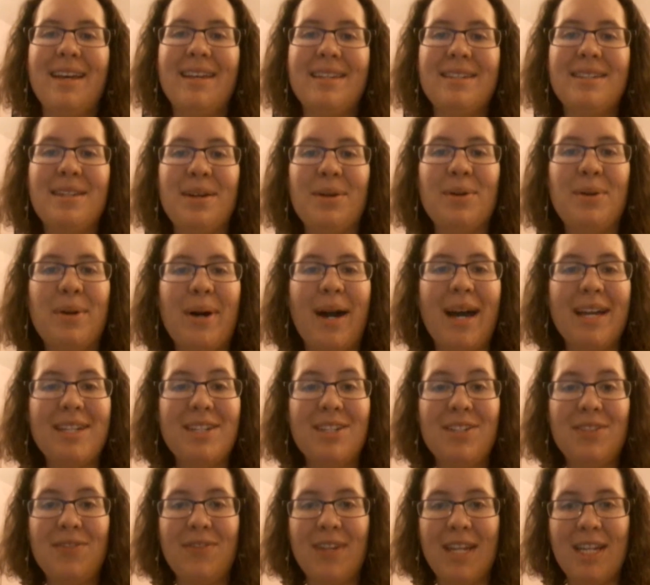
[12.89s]
So I
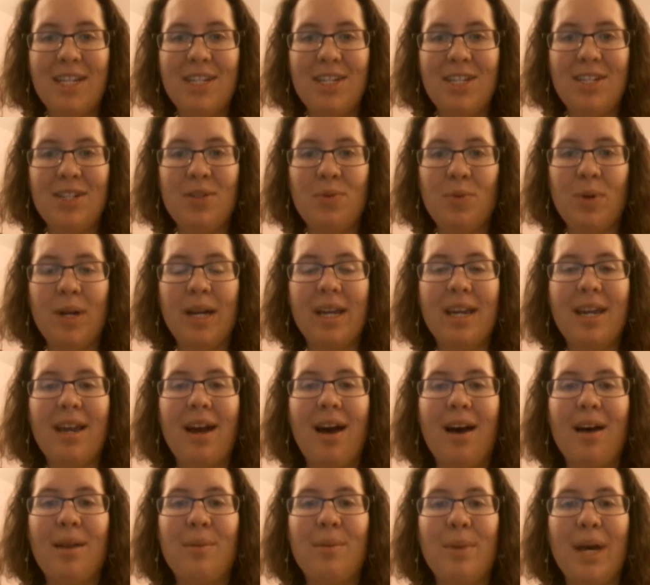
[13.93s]
just finished working
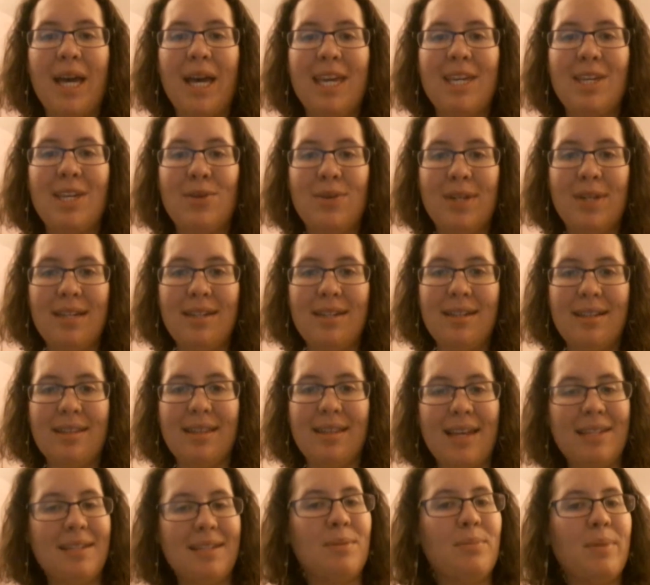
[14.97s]
on my unit
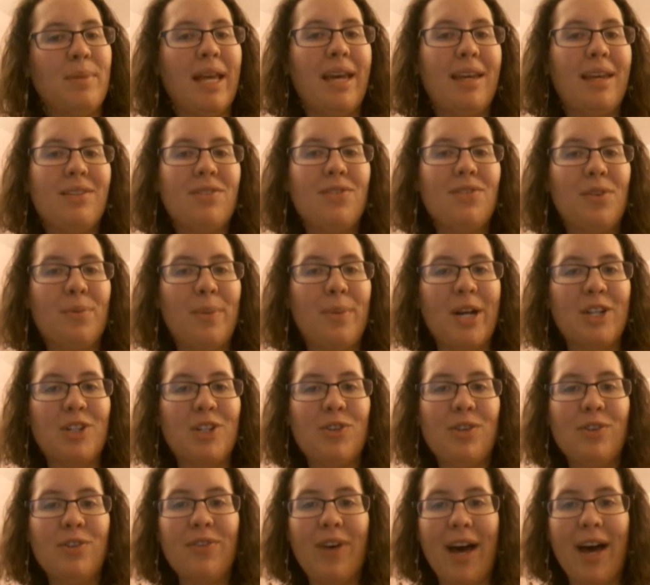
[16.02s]
and lesson plans for
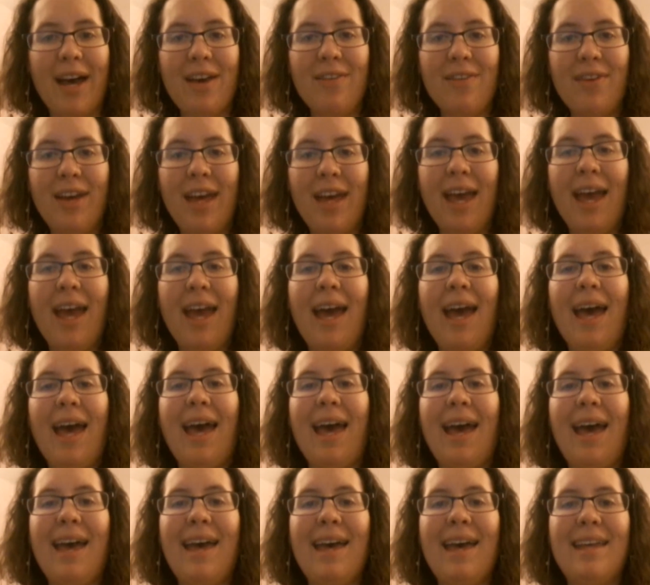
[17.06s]
Module 5,
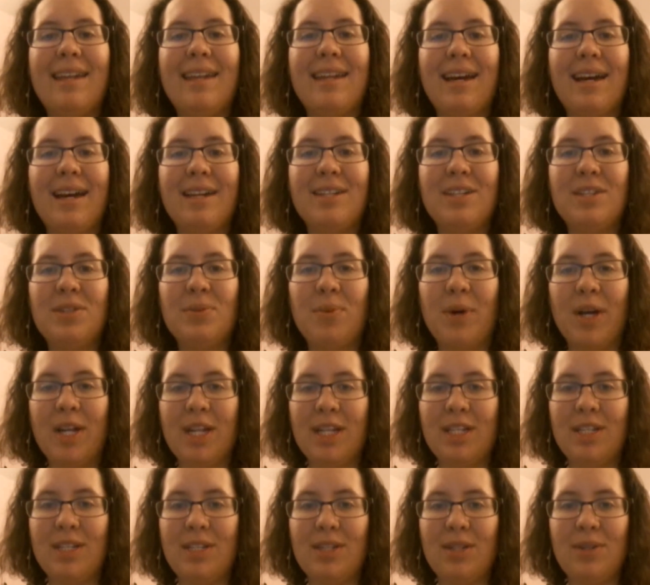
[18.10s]
and I just
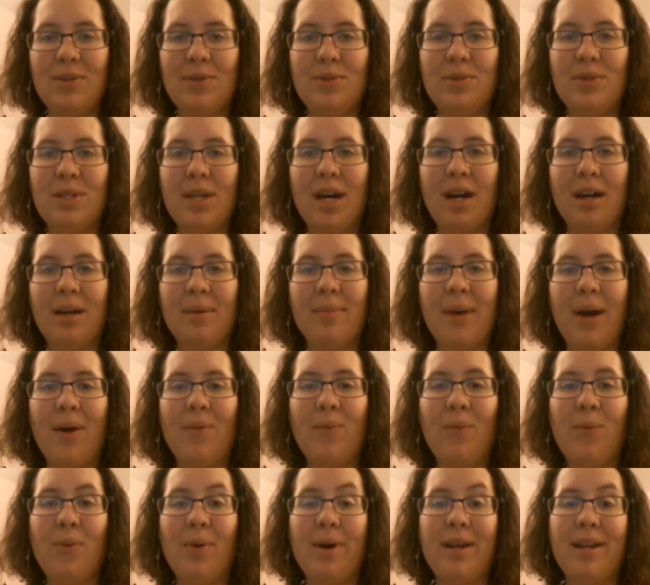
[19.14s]
wanted to talk
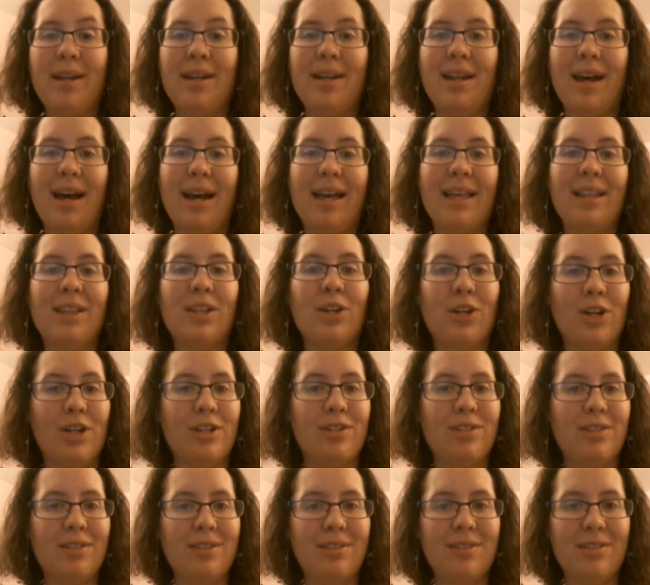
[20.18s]
about what I
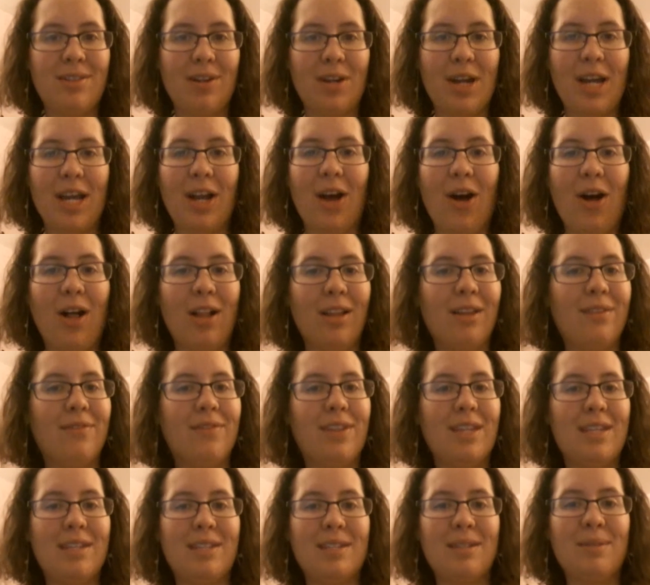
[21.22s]
learned during all
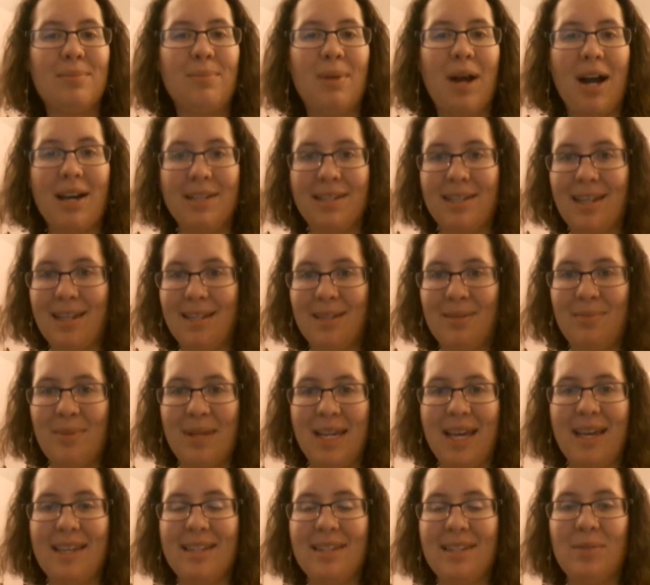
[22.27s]
of this process
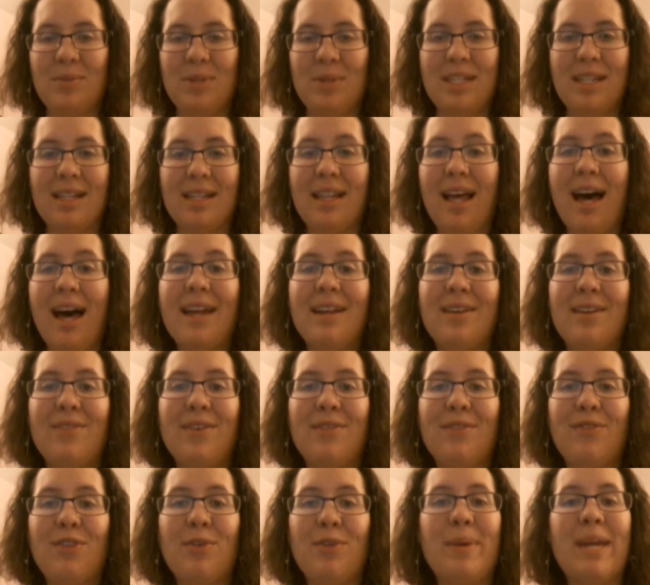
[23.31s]
because it was a lot of
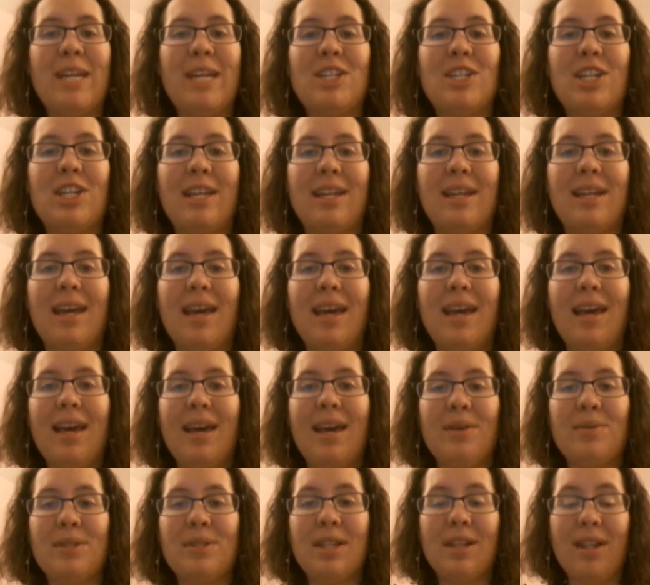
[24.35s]
information,
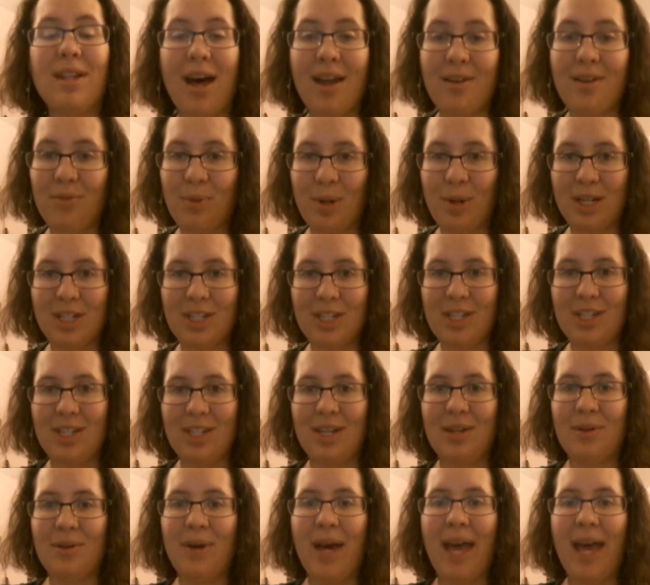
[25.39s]
it was a lot of work to
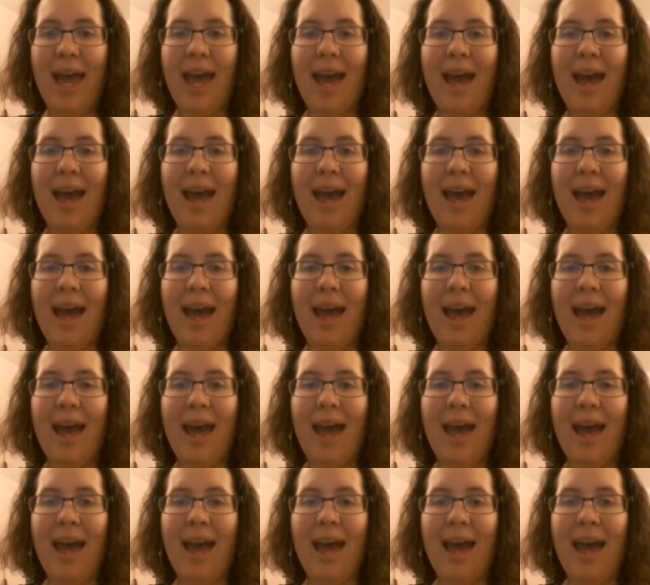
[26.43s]
do,